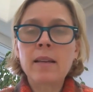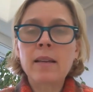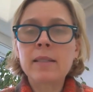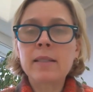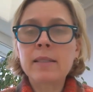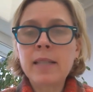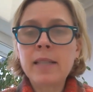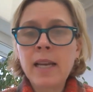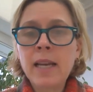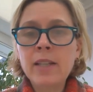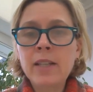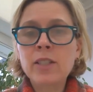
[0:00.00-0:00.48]

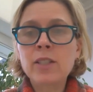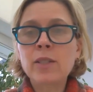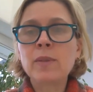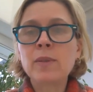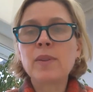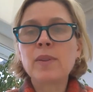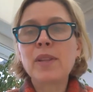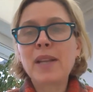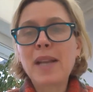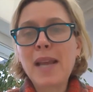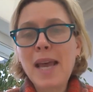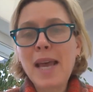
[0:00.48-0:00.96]

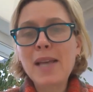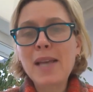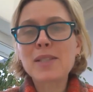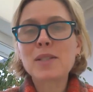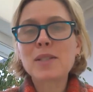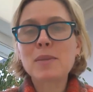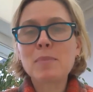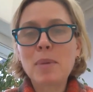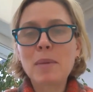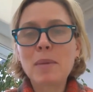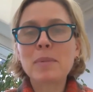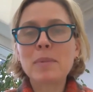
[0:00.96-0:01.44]
statute that has
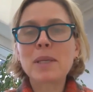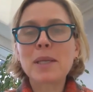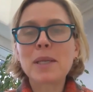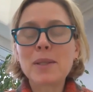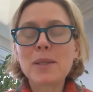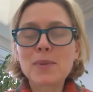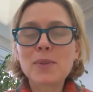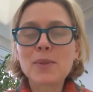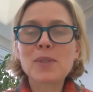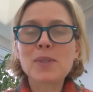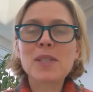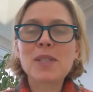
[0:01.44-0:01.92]
the public
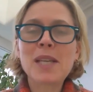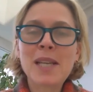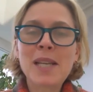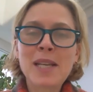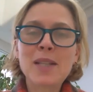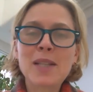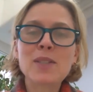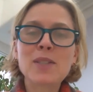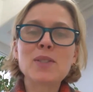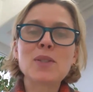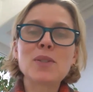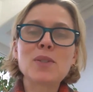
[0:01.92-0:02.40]
interest in
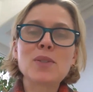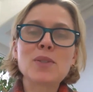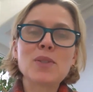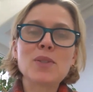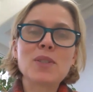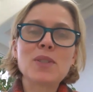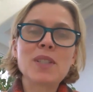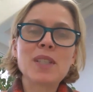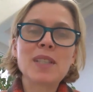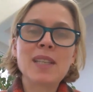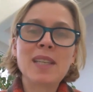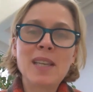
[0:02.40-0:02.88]
it to
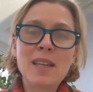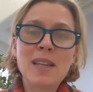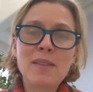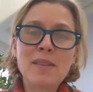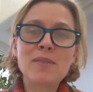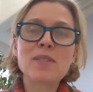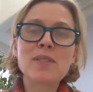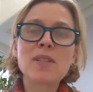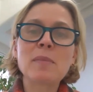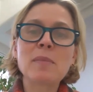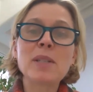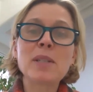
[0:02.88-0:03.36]

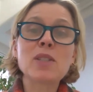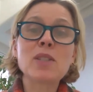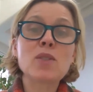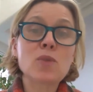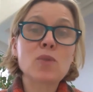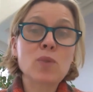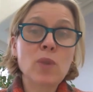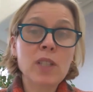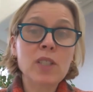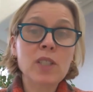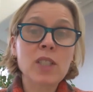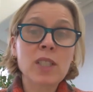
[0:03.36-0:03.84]
give some
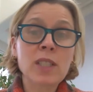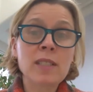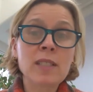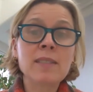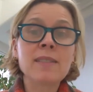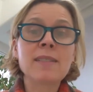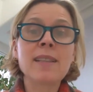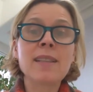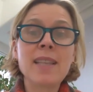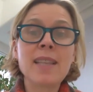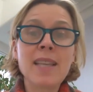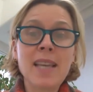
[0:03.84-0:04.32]
instruction
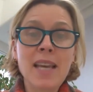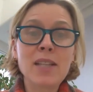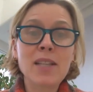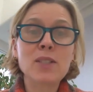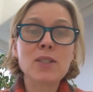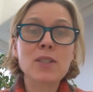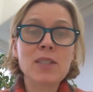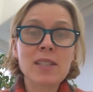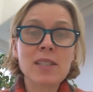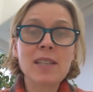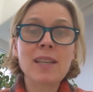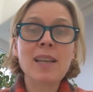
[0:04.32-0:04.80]
to the
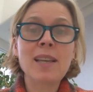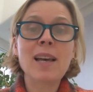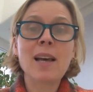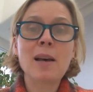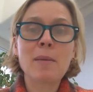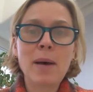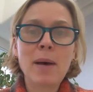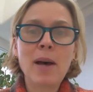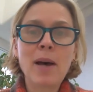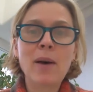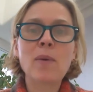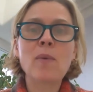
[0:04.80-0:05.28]
agency
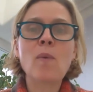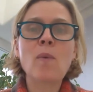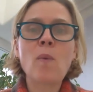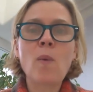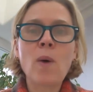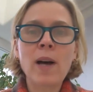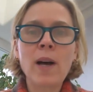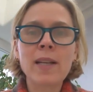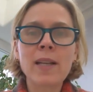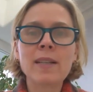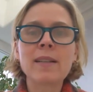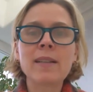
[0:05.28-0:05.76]
about
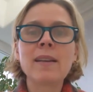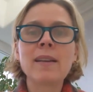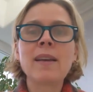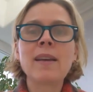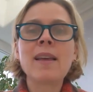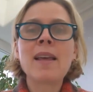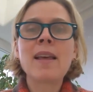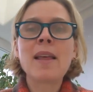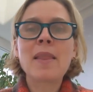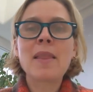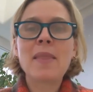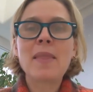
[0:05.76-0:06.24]
what
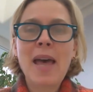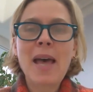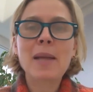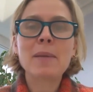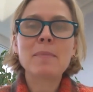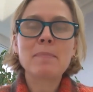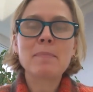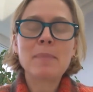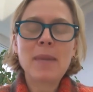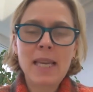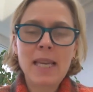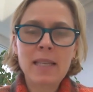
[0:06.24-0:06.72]

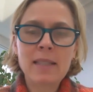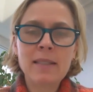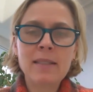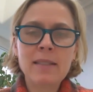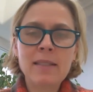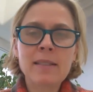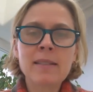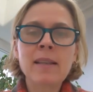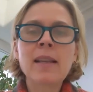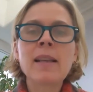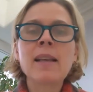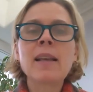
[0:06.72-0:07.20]
that
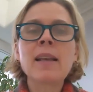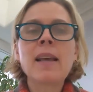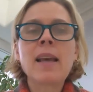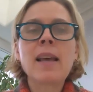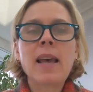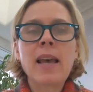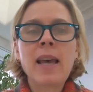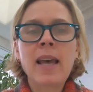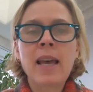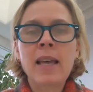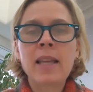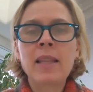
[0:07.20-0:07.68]
means
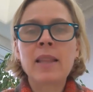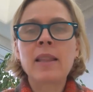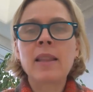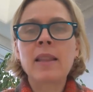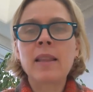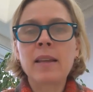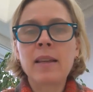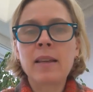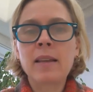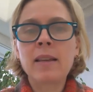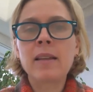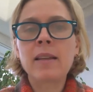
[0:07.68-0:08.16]
and
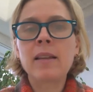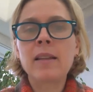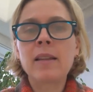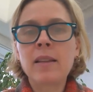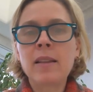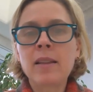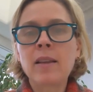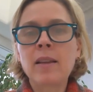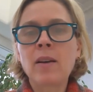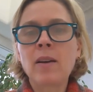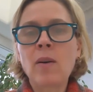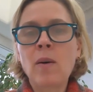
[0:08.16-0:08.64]

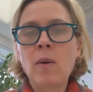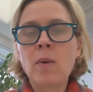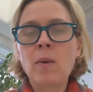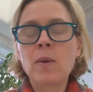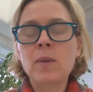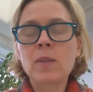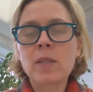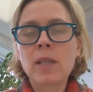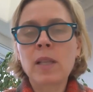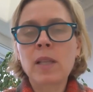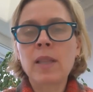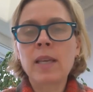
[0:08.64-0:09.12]
the
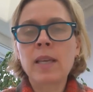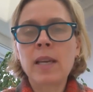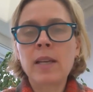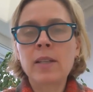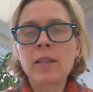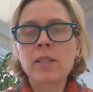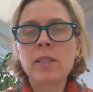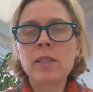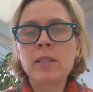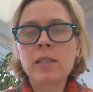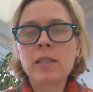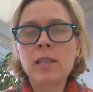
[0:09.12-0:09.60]
goals that the
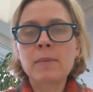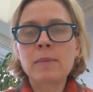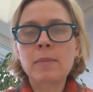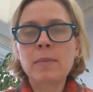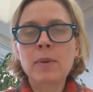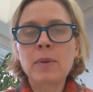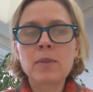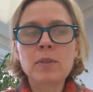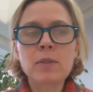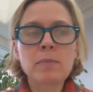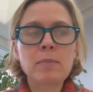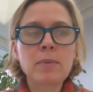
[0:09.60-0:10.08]
agency is
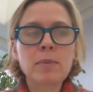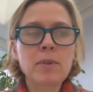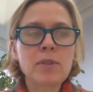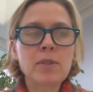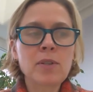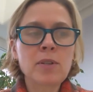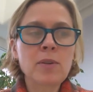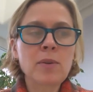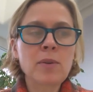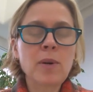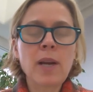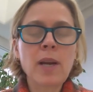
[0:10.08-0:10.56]
supposed to
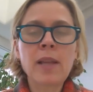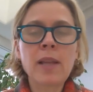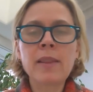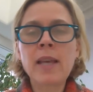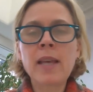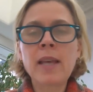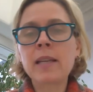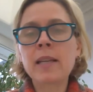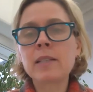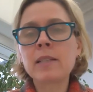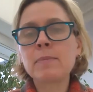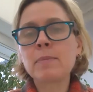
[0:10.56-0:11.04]
pursue. And
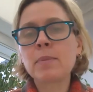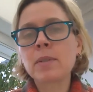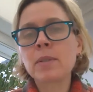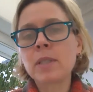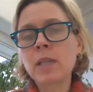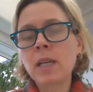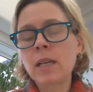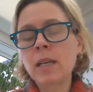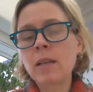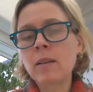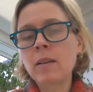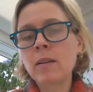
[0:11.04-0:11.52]
that is
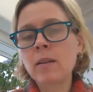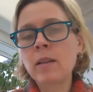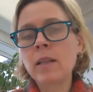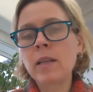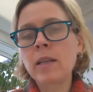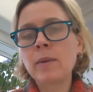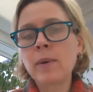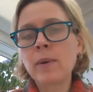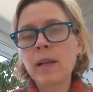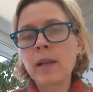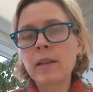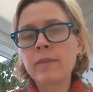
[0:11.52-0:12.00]

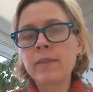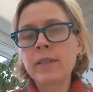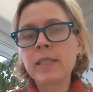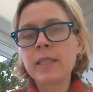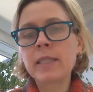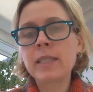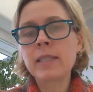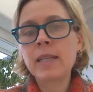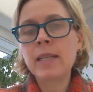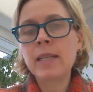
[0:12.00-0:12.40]
particularly relevant